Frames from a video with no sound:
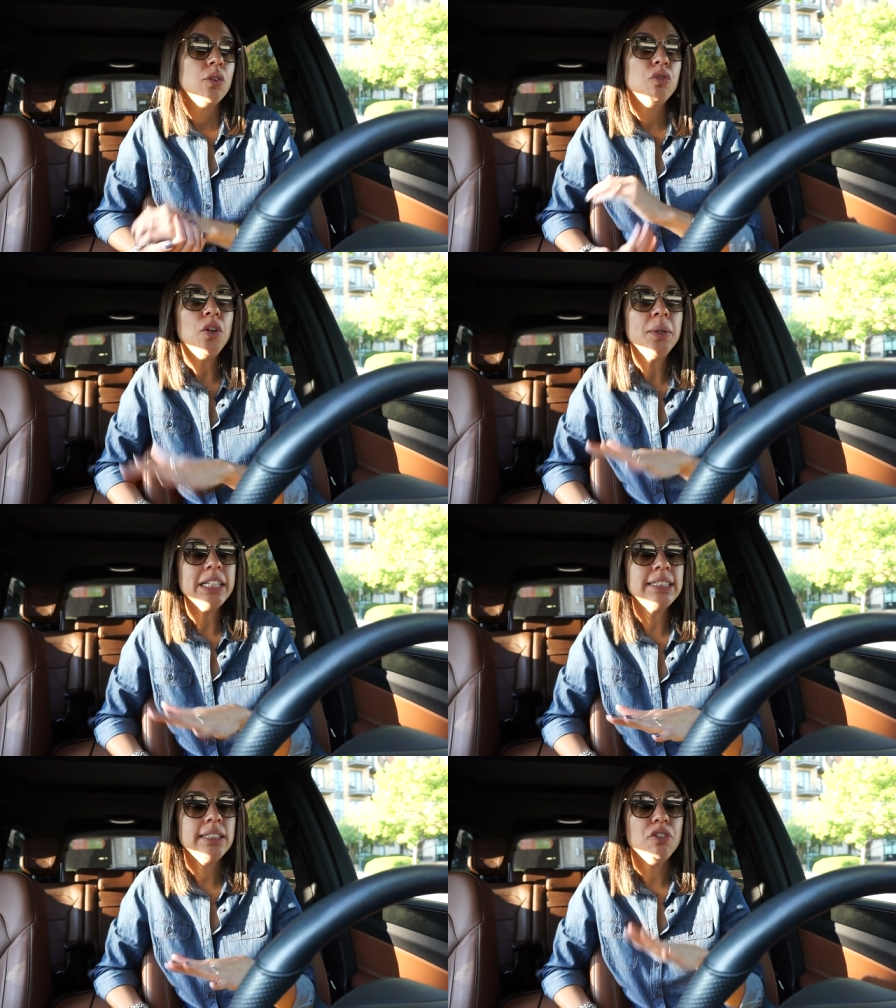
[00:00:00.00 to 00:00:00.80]

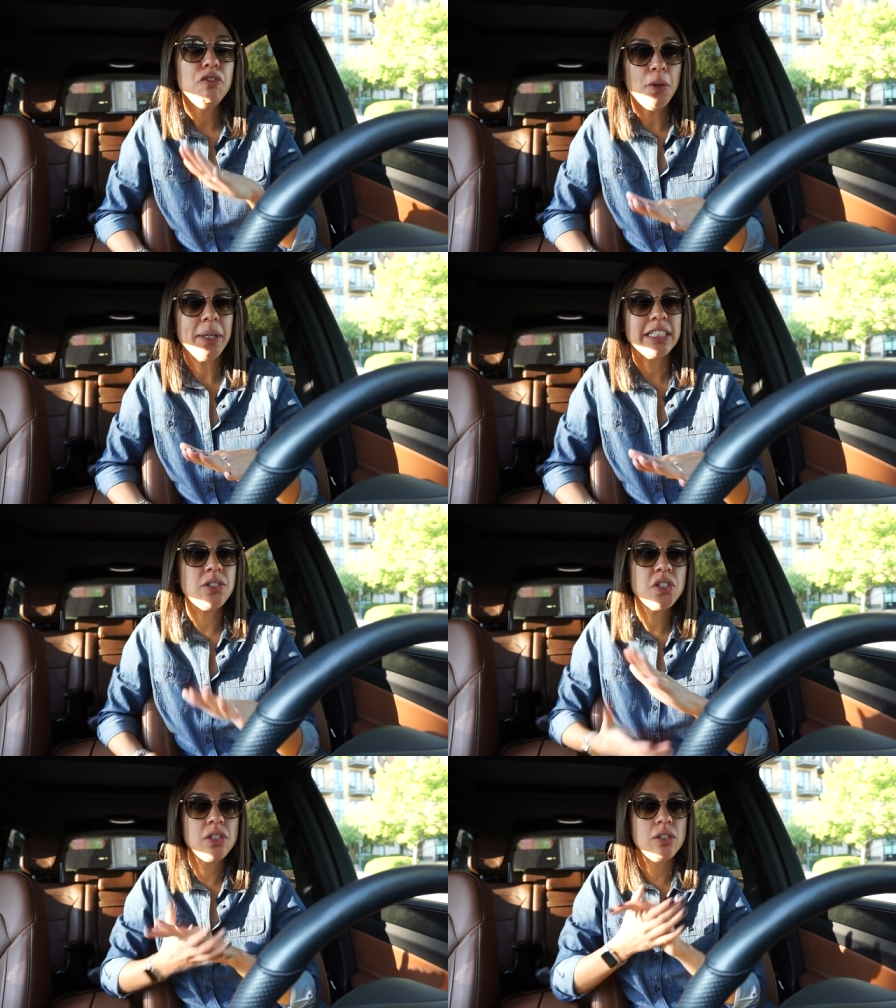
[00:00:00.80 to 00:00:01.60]
focus, focus,
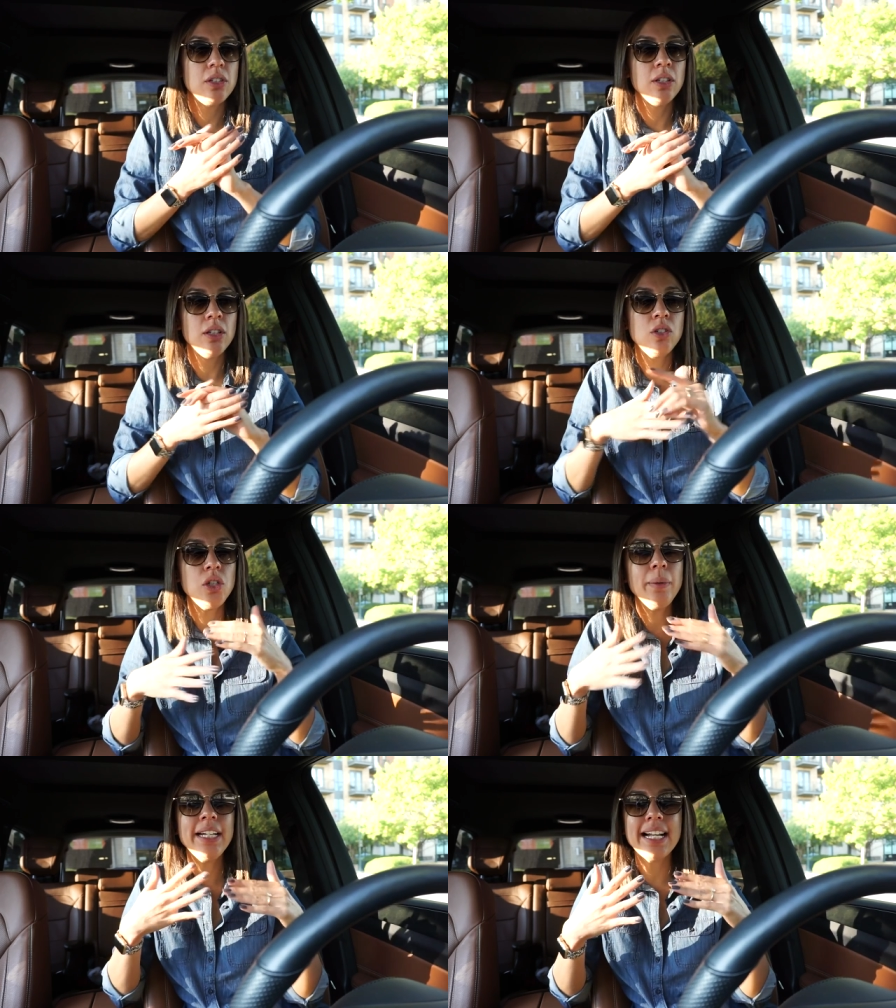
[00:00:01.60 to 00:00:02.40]
just
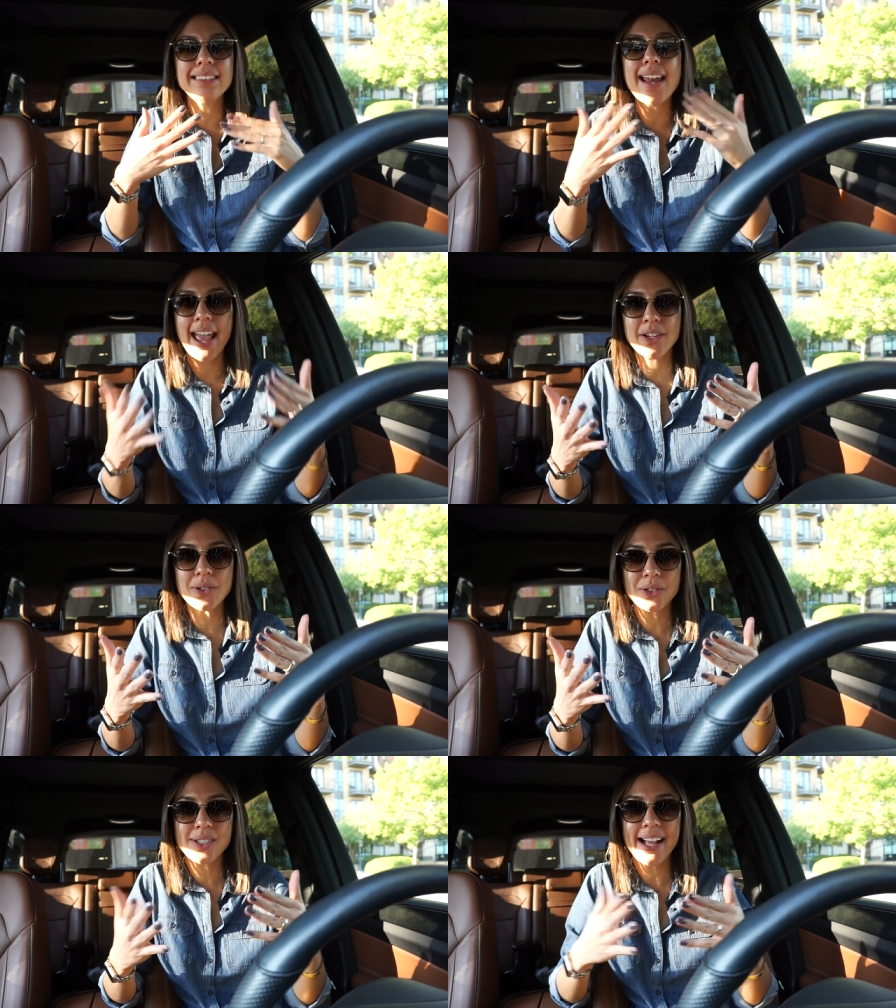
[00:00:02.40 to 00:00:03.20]
do it as an
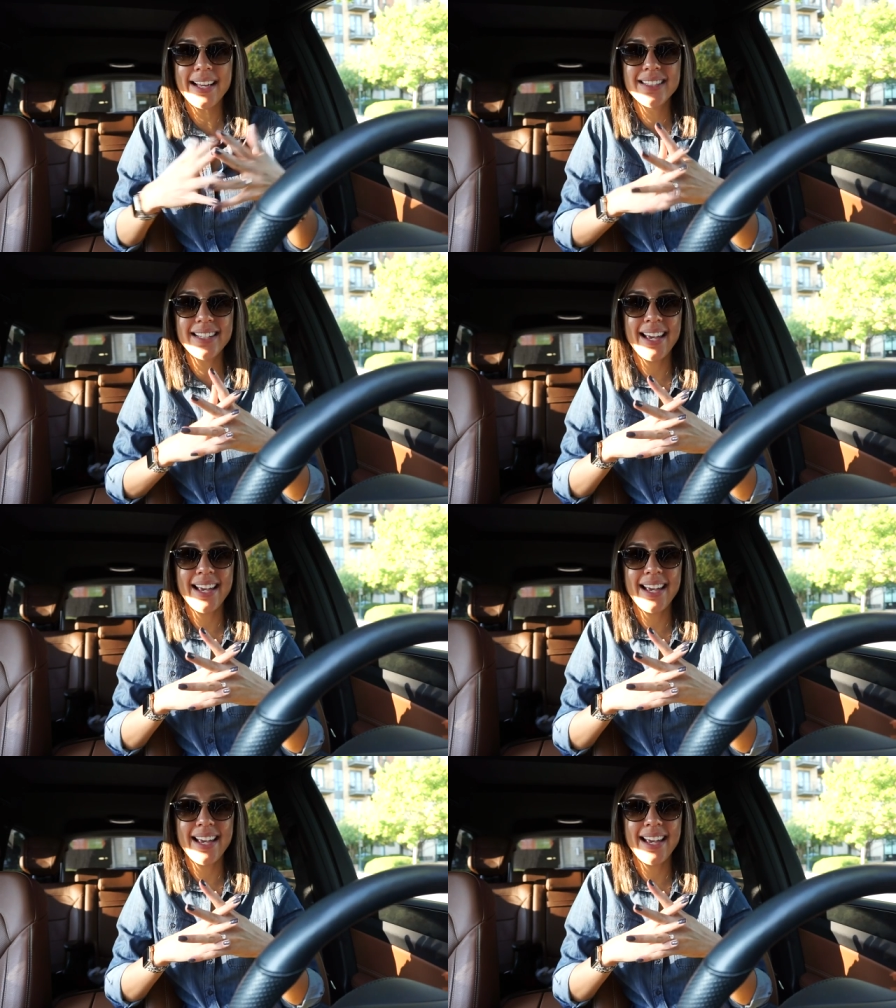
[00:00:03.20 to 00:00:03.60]
exercise.